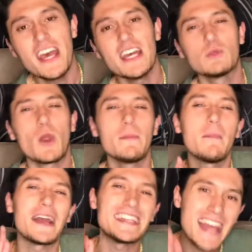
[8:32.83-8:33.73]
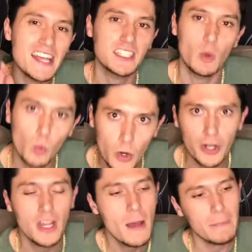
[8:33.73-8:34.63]
is when I'm at my desk at
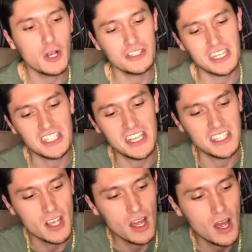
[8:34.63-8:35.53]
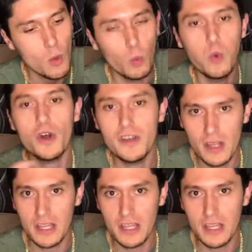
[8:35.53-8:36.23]
work, because it's wood,